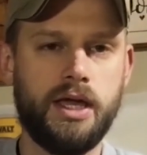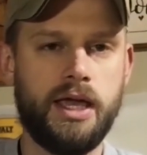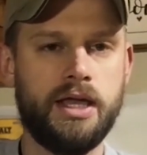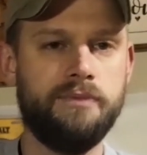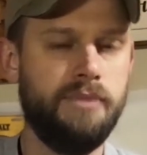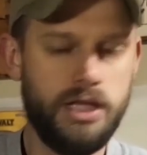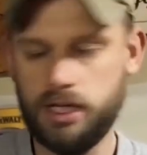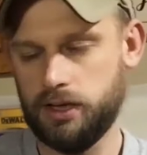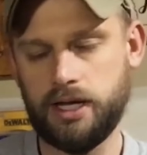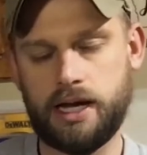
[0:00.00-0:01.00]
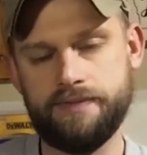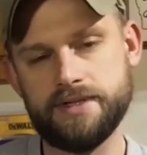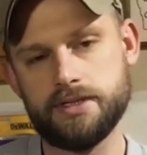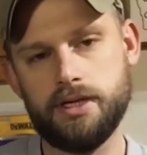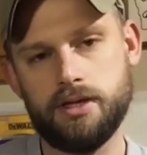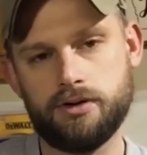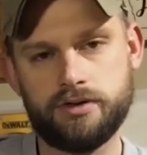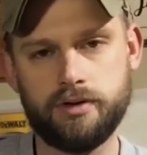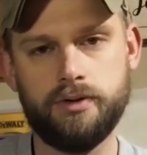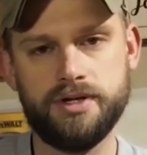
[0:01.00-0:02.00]
And immediately, obviously, they're
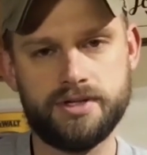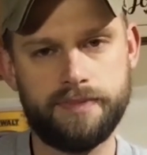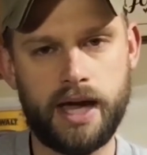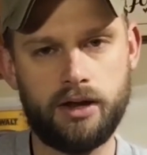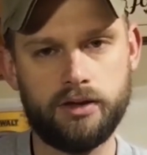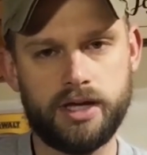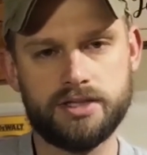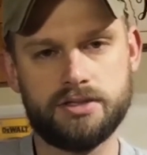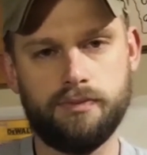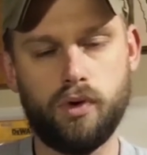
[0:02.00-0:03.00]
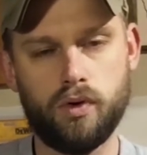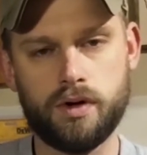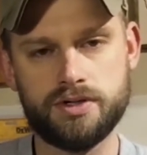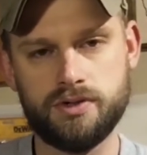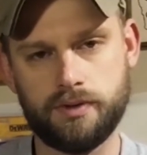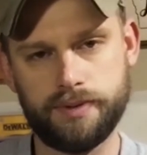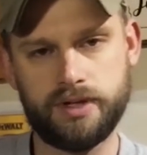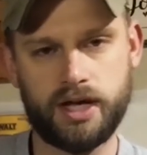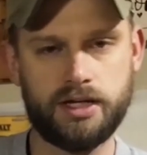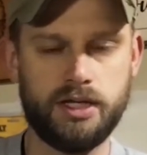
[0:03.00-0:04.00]
thrown into battle against the Moors, who are
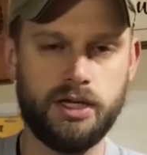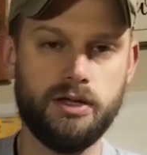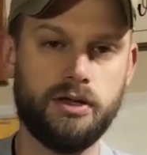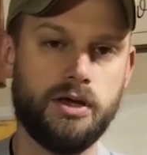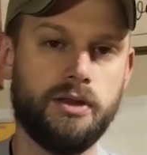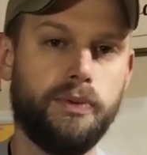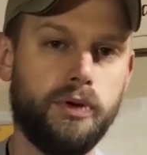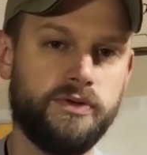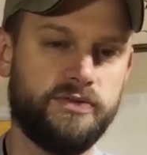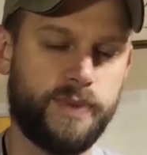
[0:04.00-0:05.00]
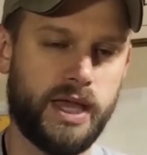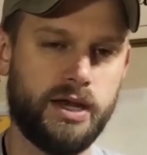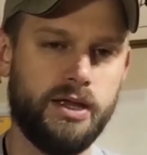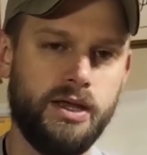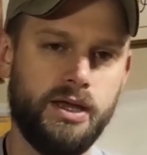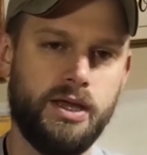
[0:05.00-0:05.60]
protecting uh, the port of Spain,